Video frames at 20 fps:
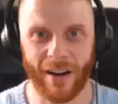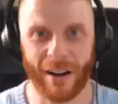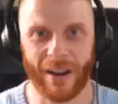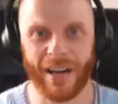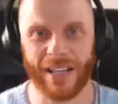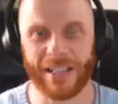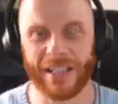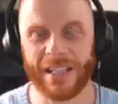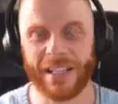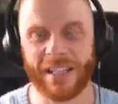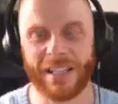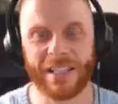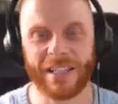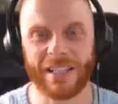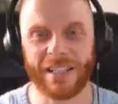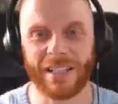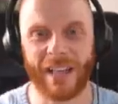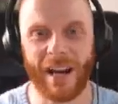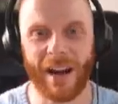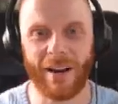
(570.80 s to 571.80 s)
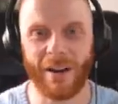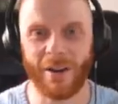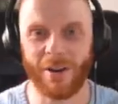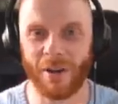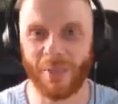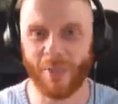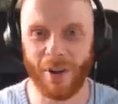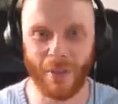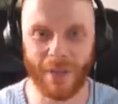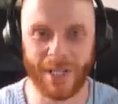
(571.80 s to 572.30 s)
All right, this is a scenario
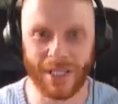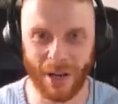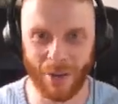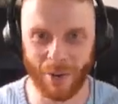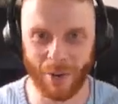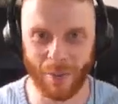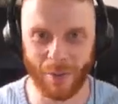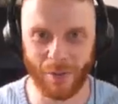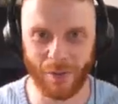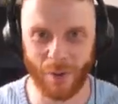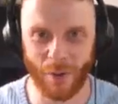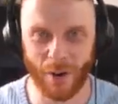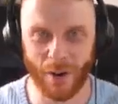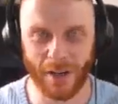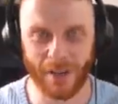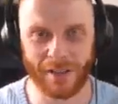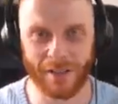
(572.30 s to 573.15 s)
you probably dealt with before.